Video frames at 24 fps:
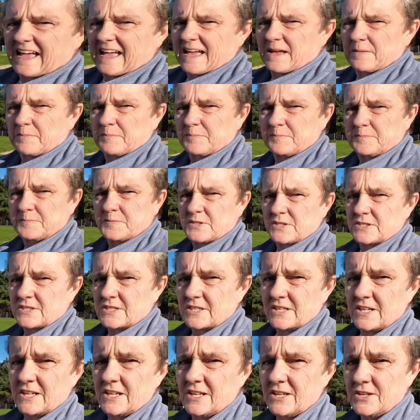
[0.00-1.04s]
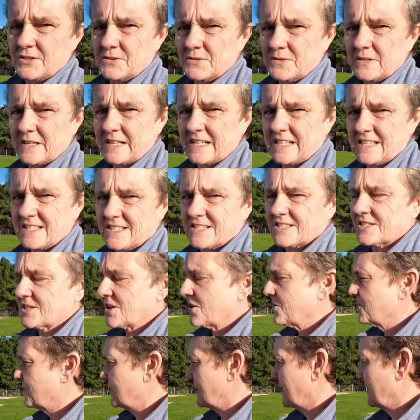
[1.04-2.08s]
absolutely
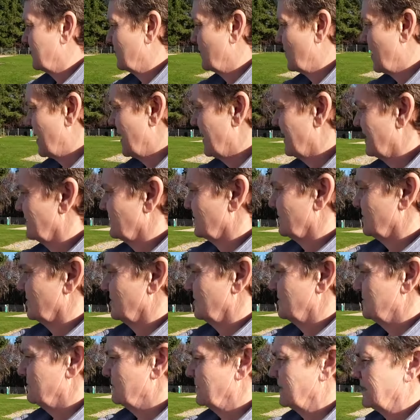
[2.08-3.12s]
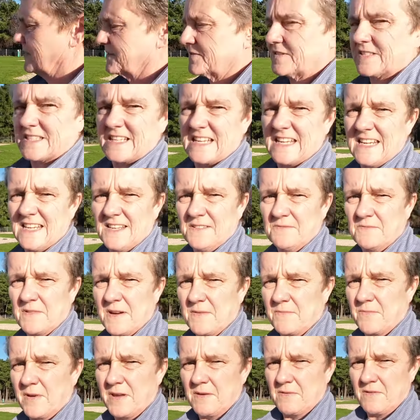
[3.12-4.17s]
soaking wet, as you will have seen
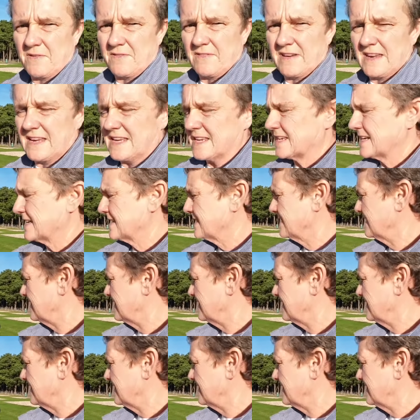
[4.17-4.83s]
when we were in